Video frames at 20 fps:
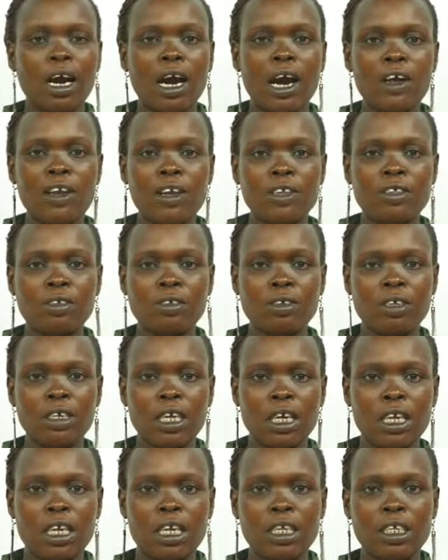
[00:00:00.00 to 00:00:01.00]
ionization
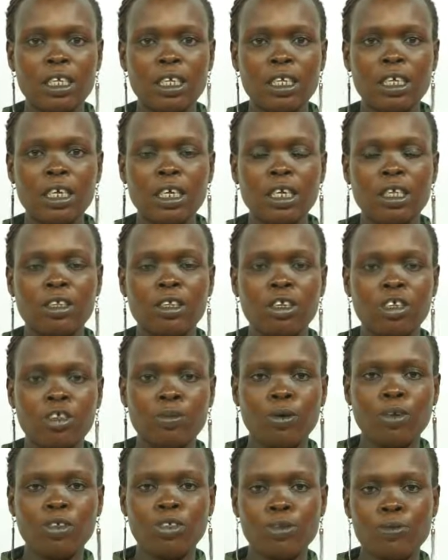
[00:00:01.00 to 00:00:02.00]
energy is
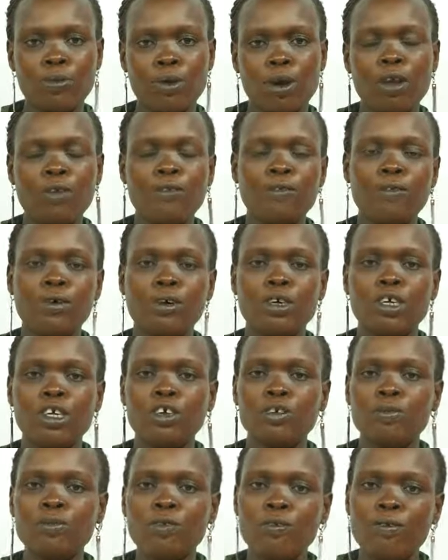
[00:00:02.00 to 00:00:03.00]
responsible for the
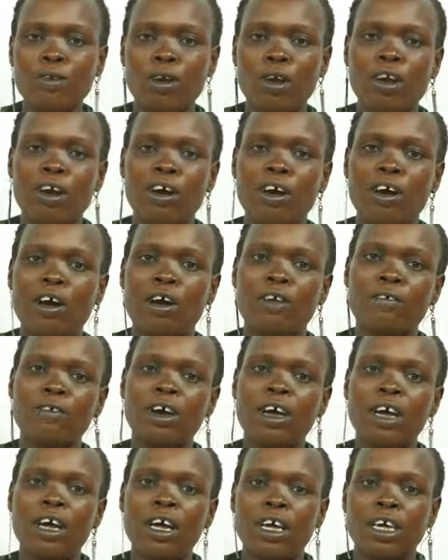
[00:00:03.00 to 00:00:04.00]
removal of
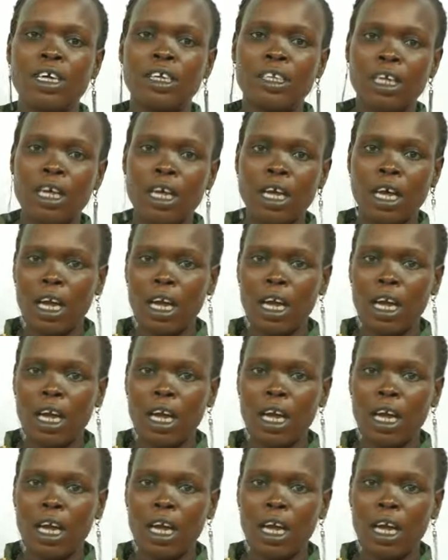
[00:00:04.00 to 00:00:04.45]
the